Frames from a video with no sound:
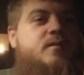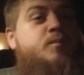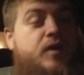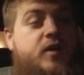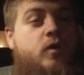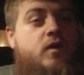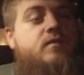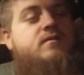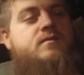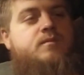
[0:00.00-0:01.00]
Pretty cool
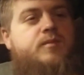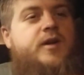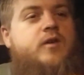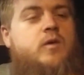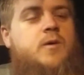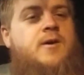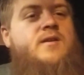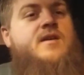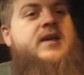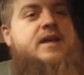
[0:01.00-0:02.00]
one.
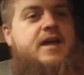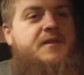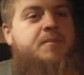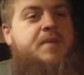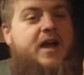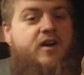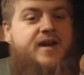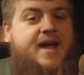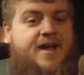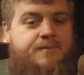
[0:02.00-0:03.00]
And then
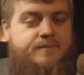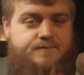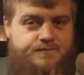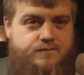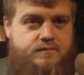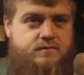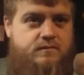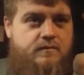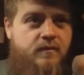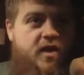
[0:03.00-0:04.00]
Paradigm
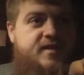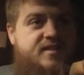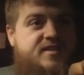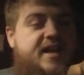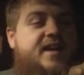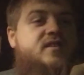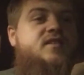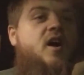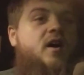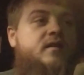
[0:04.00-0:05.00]
is the second
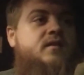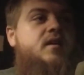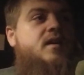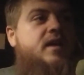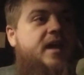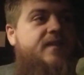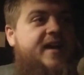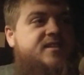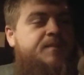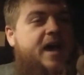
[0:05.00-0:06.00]
song, and
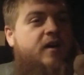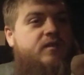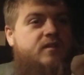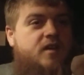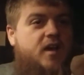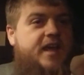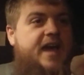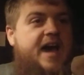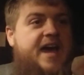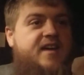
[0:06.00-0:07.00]
that's about a
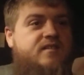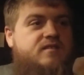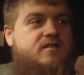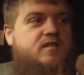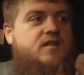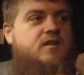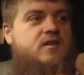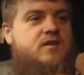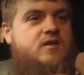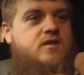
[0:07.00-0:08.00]
guy
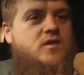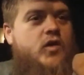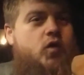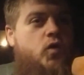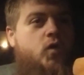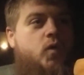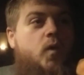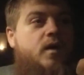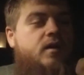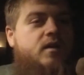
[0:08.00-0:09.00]

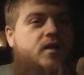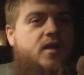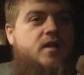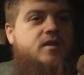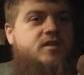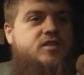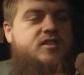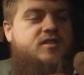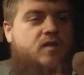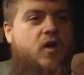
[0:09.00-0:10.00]
who
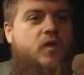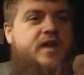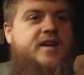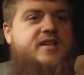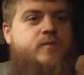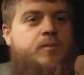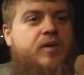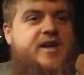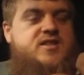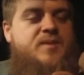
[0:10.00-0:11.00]
just slowly gets
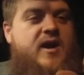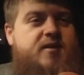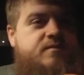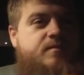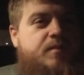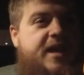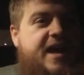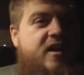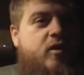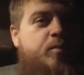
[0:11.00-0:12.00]
replaced by
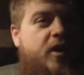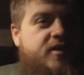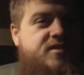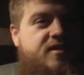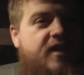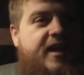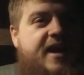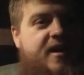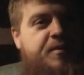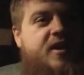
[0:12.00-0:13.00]
mechanical parts and like
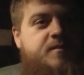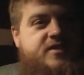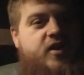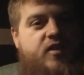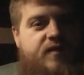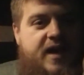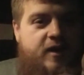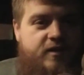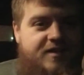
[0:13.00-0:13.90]
kind of becomes Darth Vader.